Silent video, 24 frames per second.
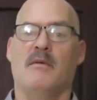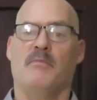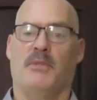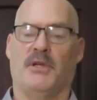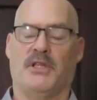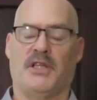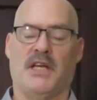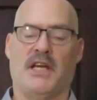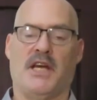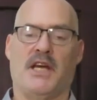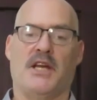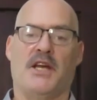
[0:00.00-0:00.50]

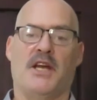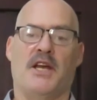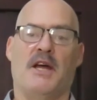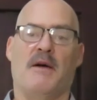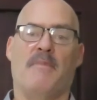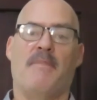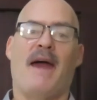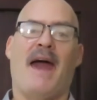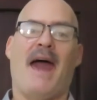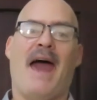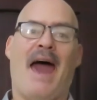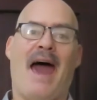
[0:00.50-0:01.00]
but they ended
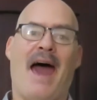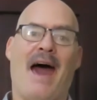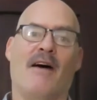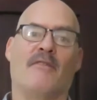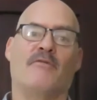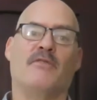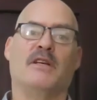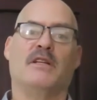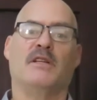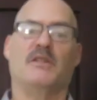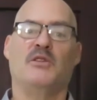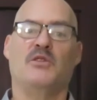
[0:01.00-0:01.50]
up
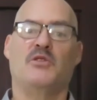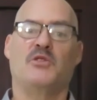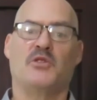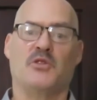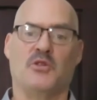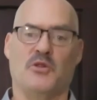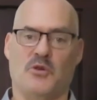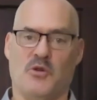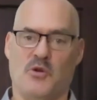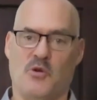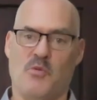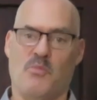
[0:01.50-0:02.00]
having
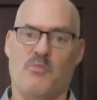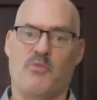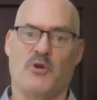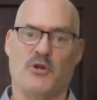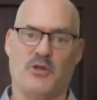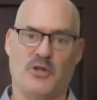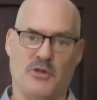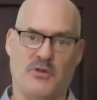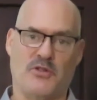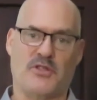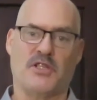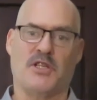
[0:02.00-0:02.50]
to
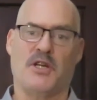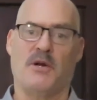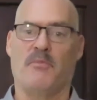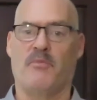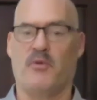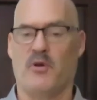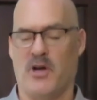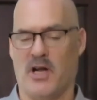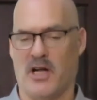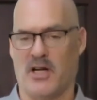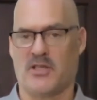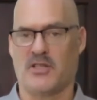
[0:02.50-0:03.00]
produce it in
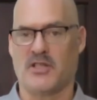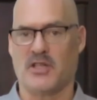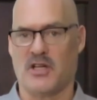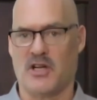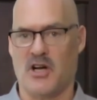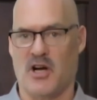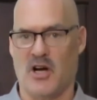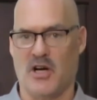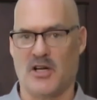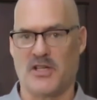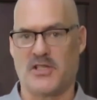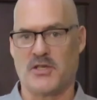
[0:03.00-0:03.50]
production
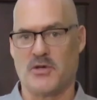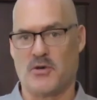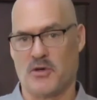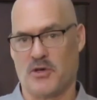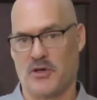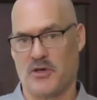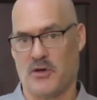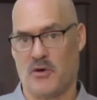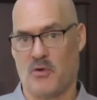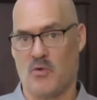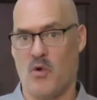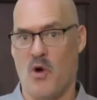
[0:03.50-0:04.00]
cars in
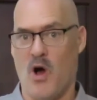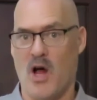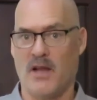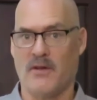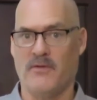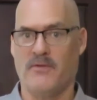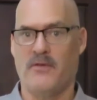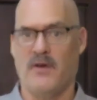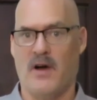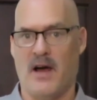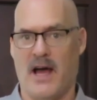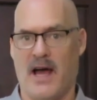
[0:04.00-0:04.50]
order to
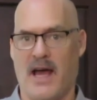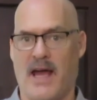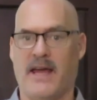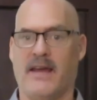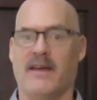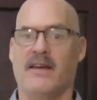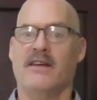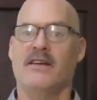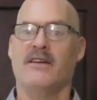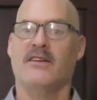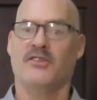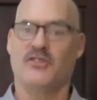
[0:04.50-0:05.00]
qualify
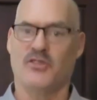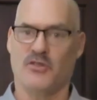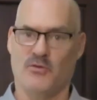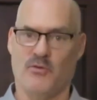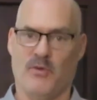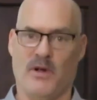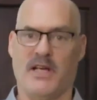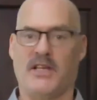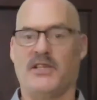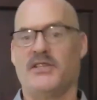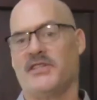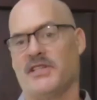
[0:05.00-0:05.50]
to
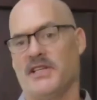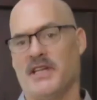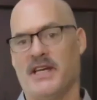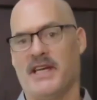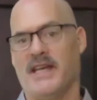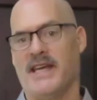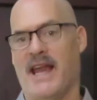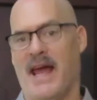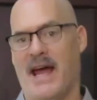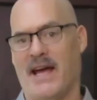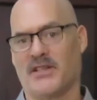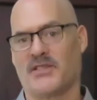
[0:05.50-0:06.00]
race it
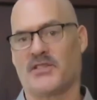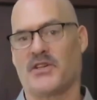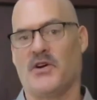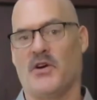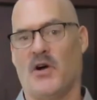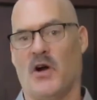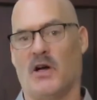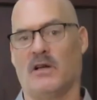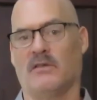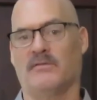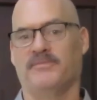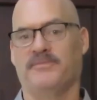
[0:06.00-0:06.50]
in
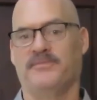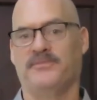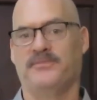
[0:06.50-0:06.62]
NASCAR.